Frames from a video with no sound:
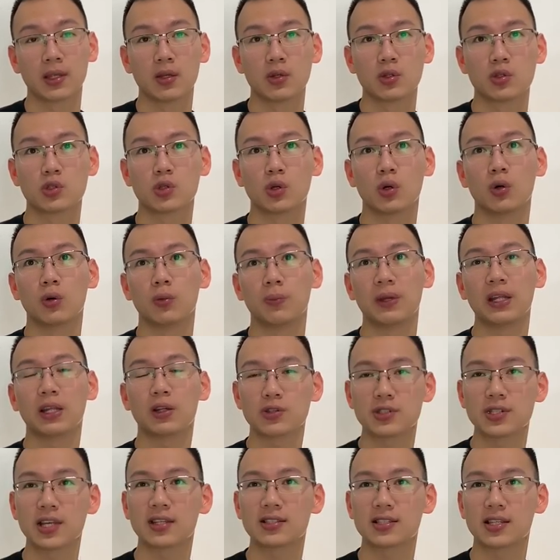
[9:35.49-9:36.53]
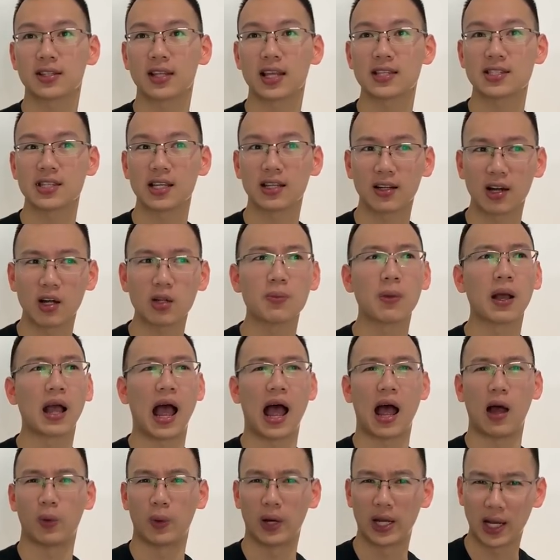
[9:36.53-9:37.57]
So, mean to say, sa testing ground,
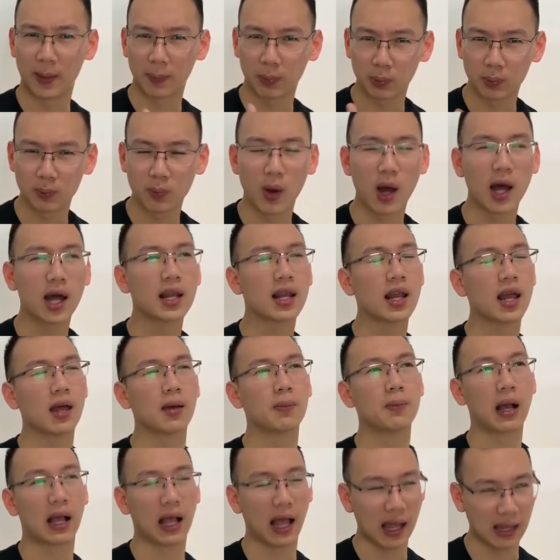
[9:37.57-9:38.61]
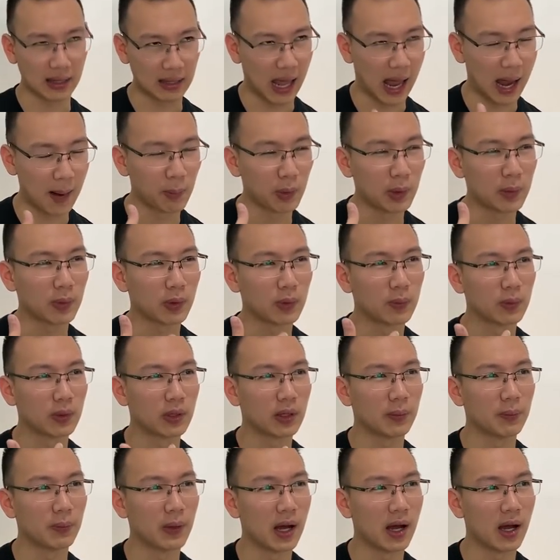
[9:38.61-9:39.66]
mag-away na pud mo, naamoy
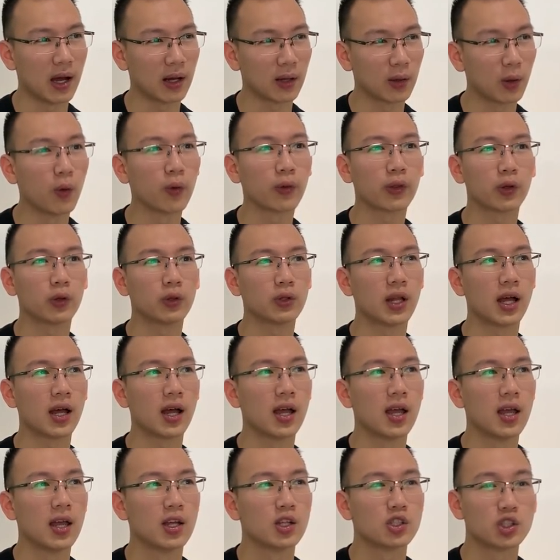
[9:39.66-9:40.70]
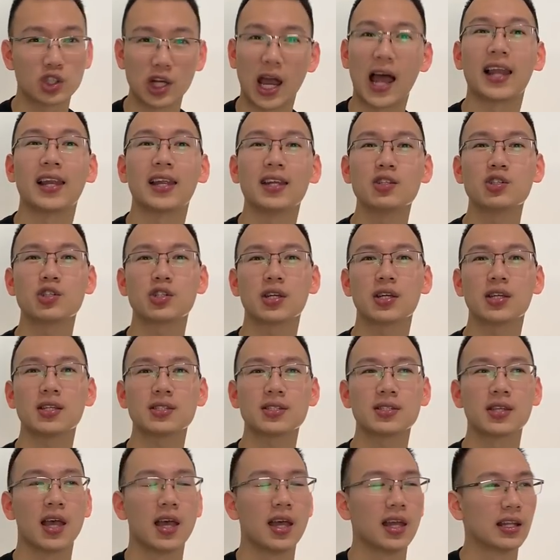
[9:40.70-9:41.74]
mag-go through na challenges,